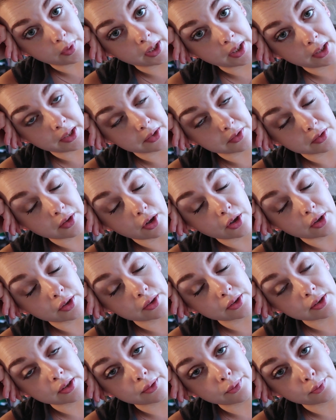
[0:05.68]
we as
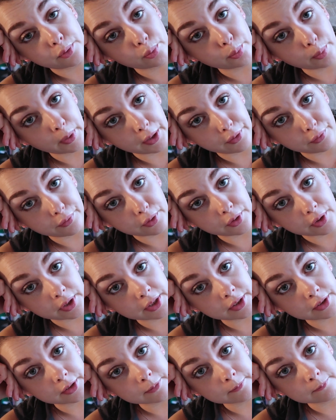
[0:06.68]
artists have to pay for
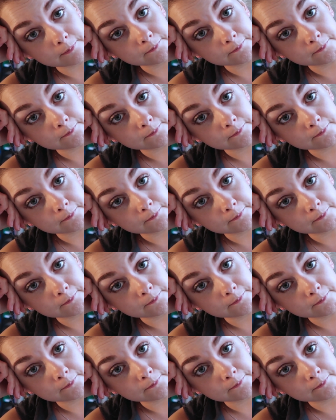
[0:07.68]
it.